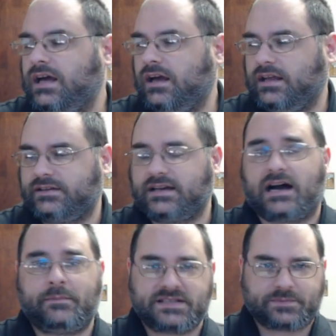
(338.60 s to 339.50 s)
in the
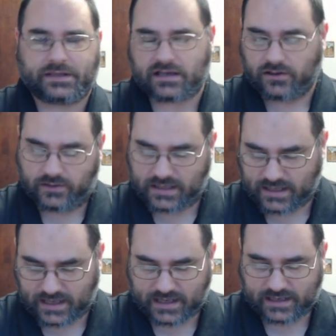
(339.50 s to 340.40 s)
comments below.
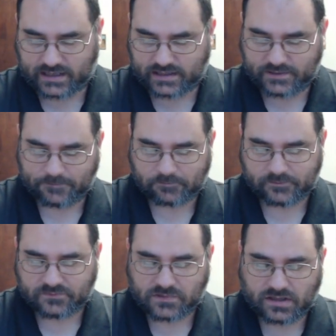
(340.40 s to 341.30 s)
And
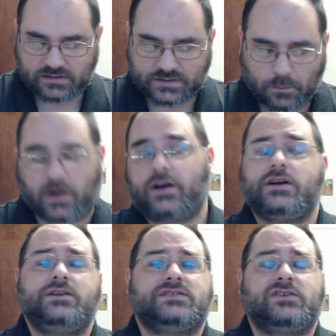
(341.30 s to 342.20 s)

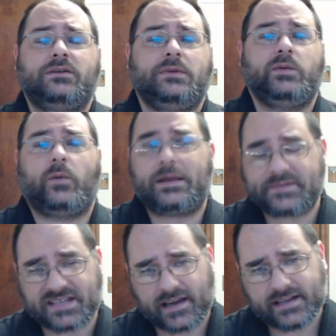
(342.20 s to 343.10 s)
tomorrow is going to be
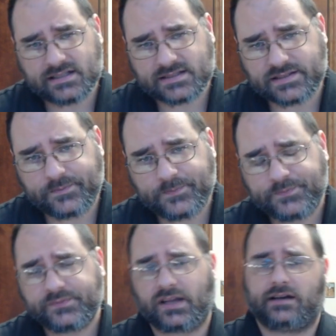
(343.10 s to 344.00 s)
websites.
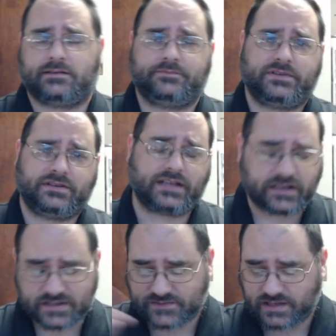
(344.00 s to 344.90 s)
Um, none of
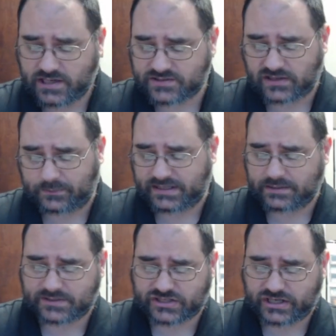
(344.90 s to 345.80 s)
these videos are going to be
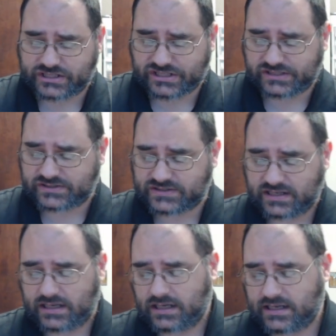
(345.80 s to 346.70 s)
demonstrations.
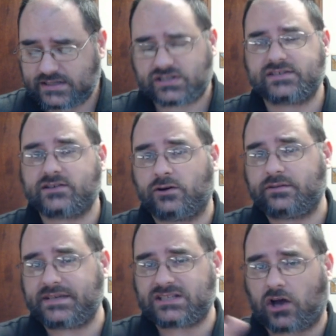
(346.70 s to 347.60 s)
It's just going to
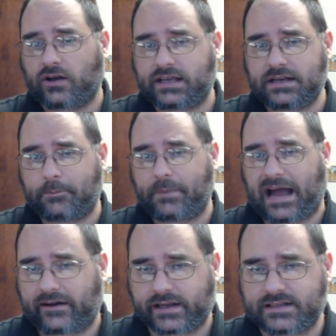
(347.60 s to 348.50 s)
be talking
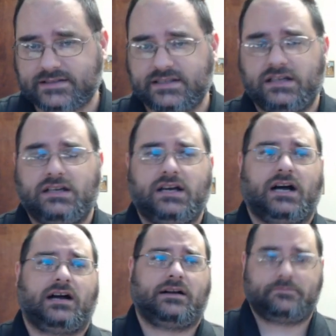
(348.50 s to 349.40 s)
about it.
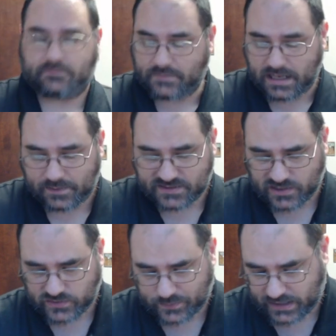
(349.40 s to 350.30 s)
Um, maybe
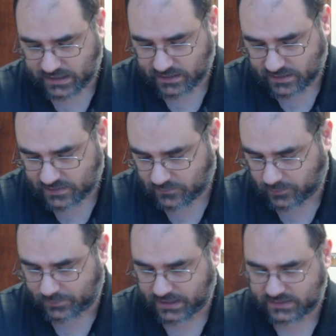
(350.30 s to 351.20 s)
social media will
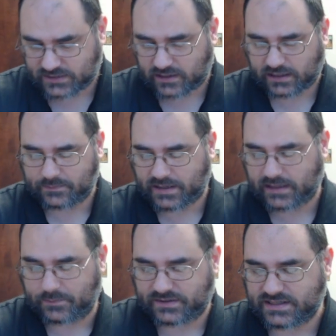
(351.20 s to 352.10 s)
be talking about
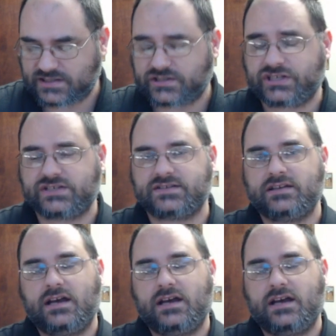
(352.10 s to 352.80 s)
it, but these are just